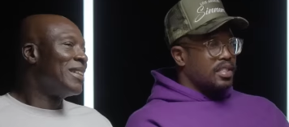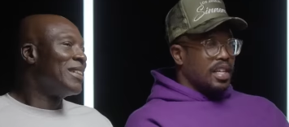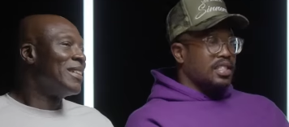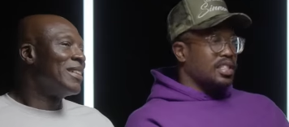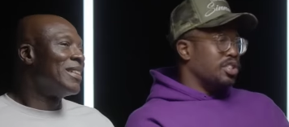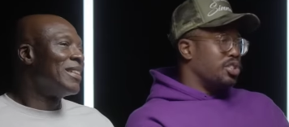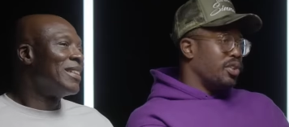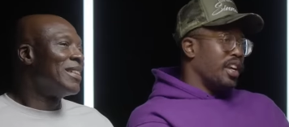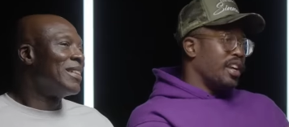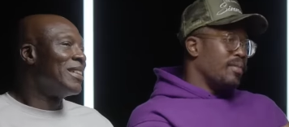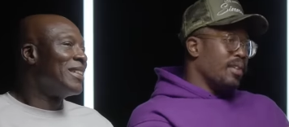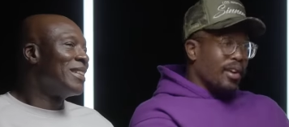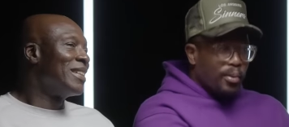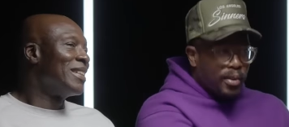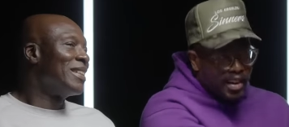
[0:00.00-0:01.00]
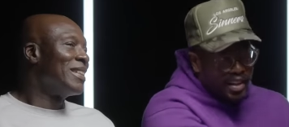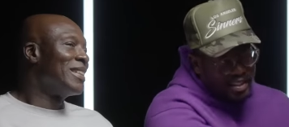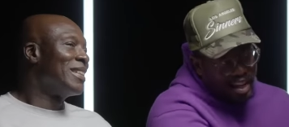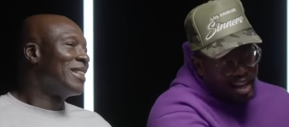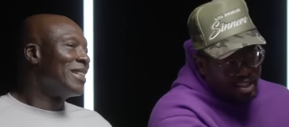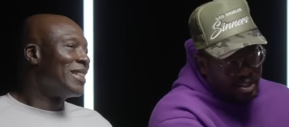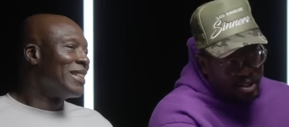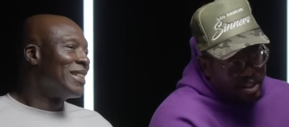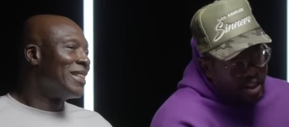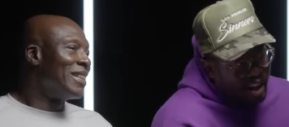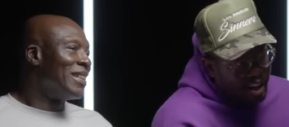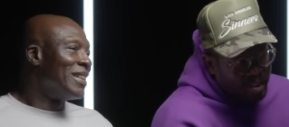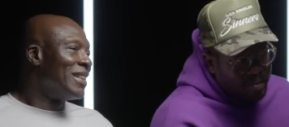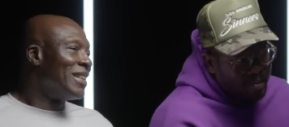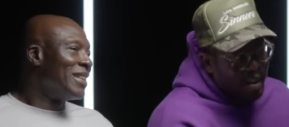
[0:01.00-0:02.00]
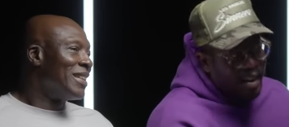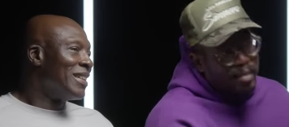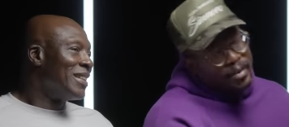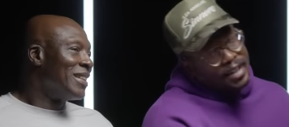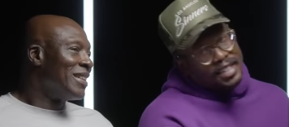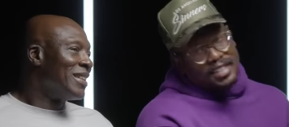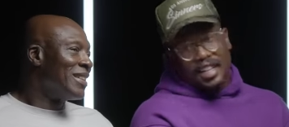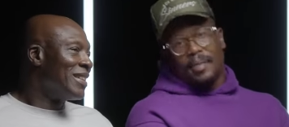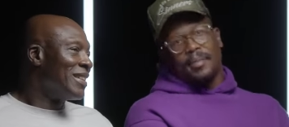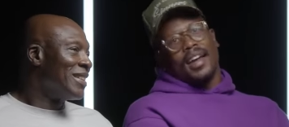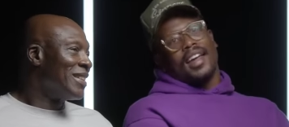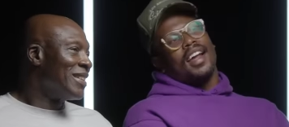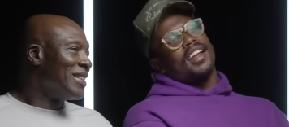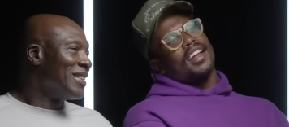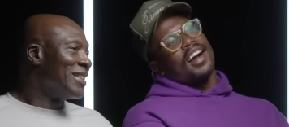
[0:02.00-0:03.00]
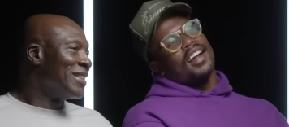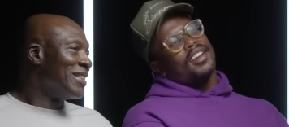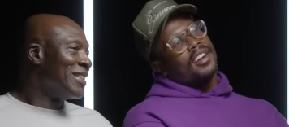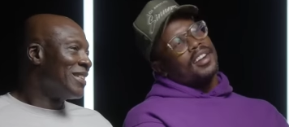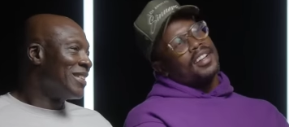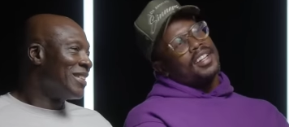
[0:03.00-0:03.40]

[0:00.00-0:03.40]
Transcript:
Speaker 1: a dream. You know, one of these guys go to the Hall of Fame and they say, man, I learned